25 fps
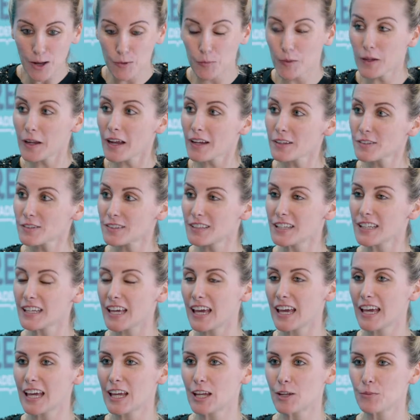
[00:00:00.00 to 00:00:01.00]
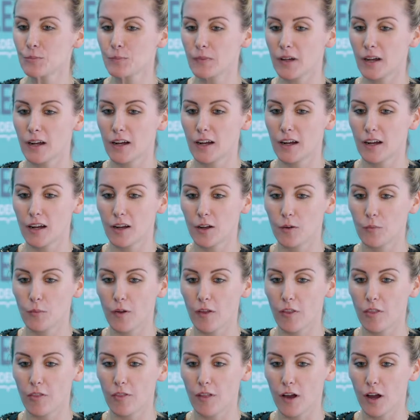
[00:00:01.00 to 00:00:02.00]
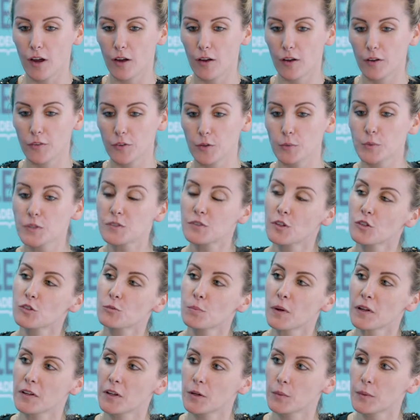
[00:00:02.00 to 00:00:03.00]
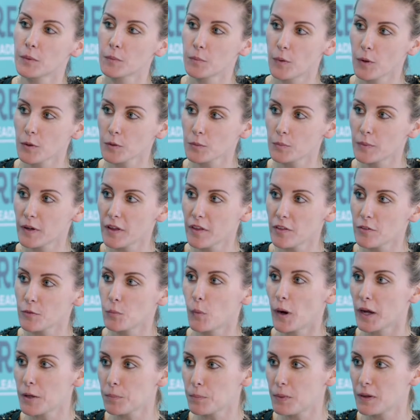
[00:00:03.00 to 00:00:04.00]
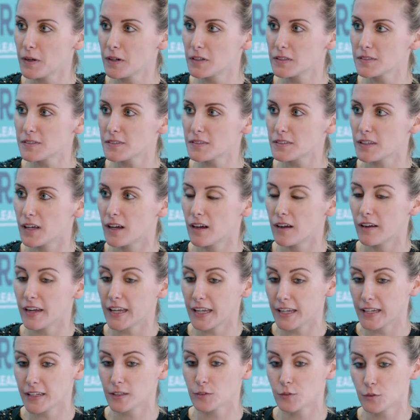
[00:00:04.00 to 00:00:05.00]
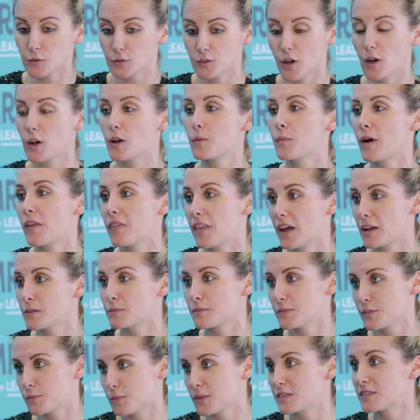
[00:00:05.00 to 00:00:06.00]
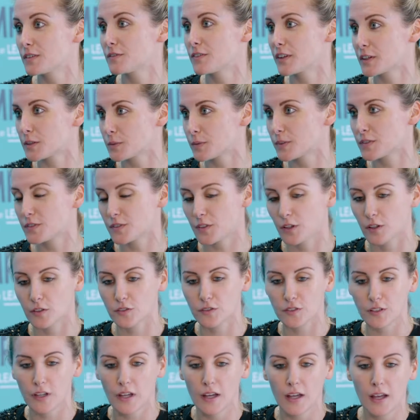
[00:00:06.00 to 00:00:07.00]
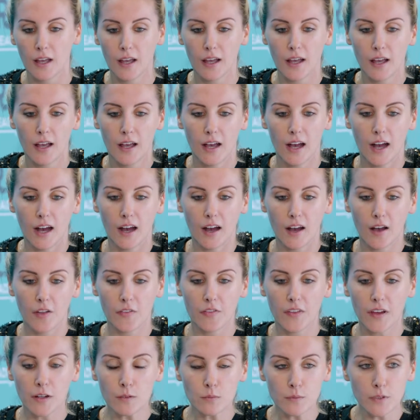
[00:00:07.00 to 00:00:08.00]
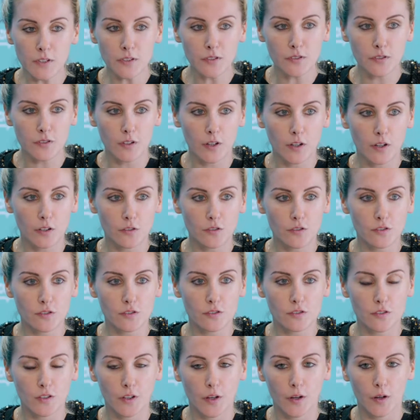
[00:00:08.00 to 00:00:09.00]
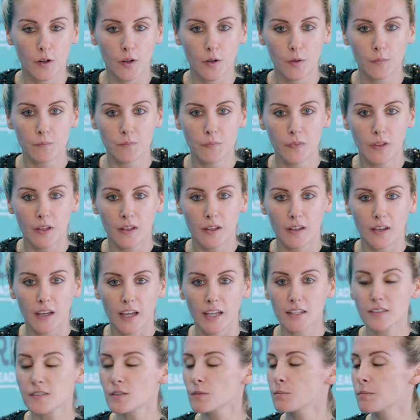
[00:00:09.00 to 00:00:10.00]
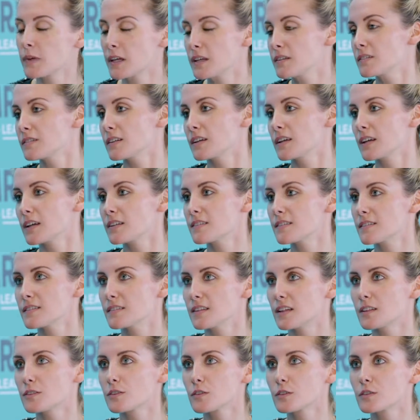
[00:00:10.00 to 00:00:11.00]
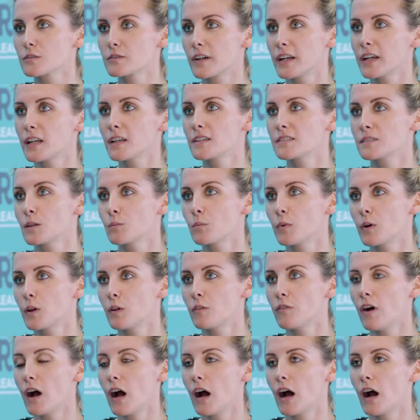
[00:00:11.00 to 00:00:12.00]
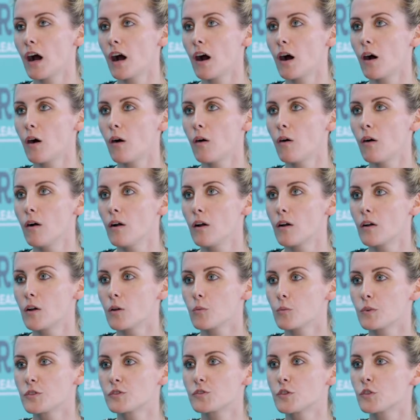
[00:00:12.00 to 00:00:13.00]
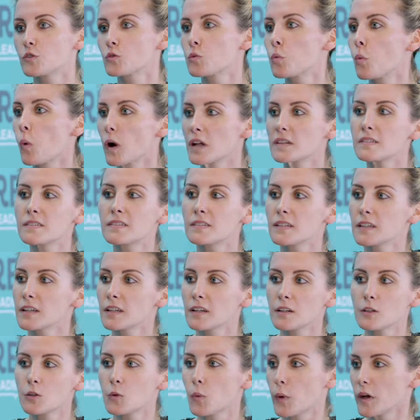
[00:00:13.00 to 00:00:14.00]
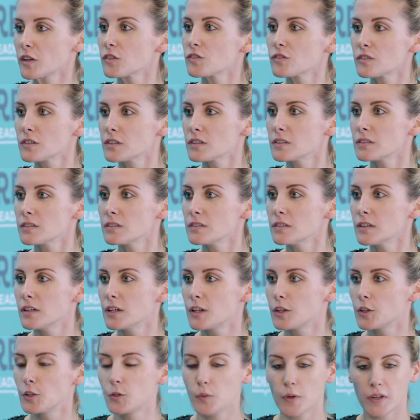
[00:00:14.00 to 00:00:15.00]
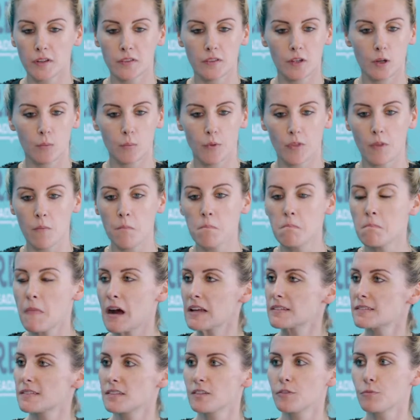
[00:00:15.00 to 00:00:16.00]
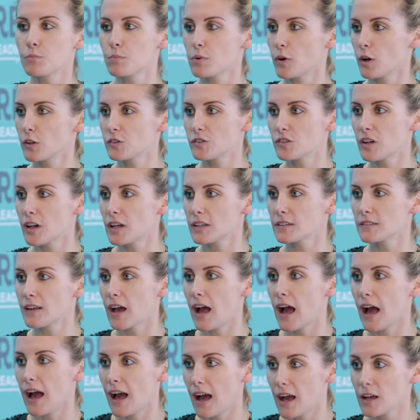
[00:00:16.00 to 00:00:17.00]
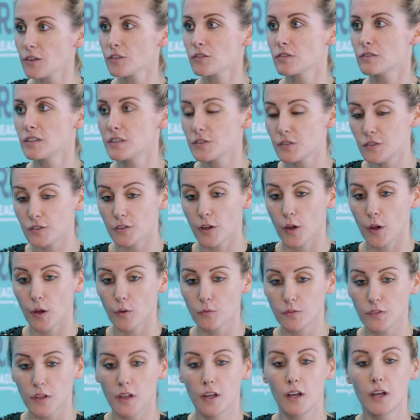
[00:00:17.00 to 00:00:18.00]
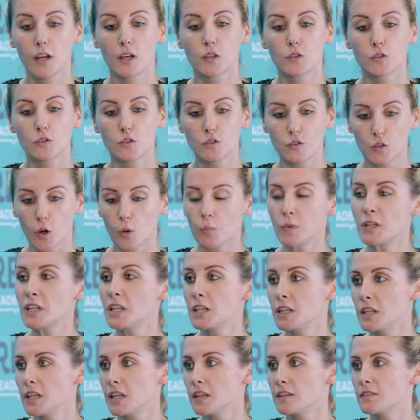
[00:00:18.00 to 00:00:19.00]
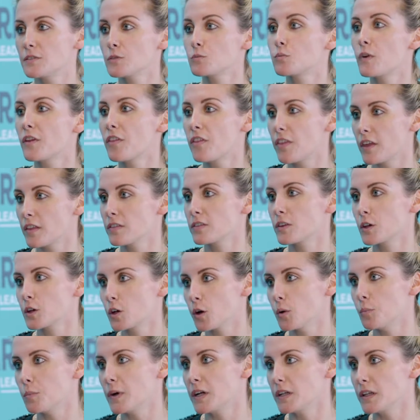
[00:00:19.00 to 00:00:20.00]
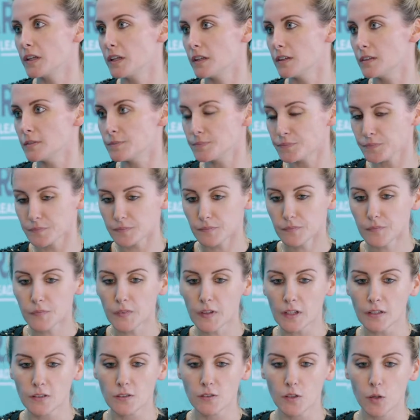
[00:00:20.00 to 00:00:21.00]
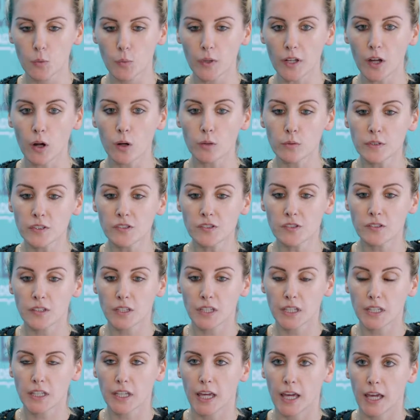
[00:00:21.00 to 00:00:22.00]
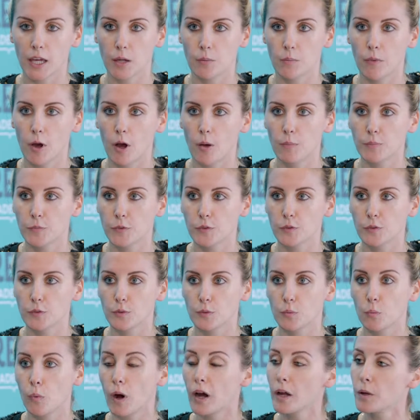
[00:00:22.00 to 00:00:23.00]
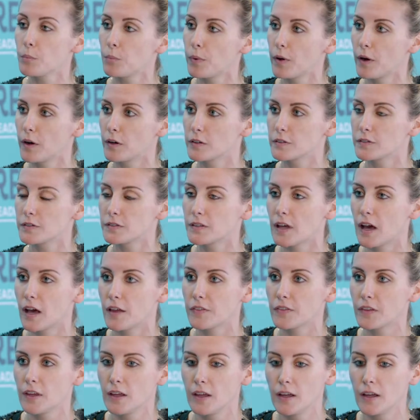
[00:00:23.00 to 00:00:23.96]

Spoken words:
we actually came with the research partner we work with, Pulse, here to talk about that specific research. That research, so it's amazing. It's a great example of how, with just one single question, you end up with a massive project that actually serves so many needs within the company. So we originally came up to Pulse, that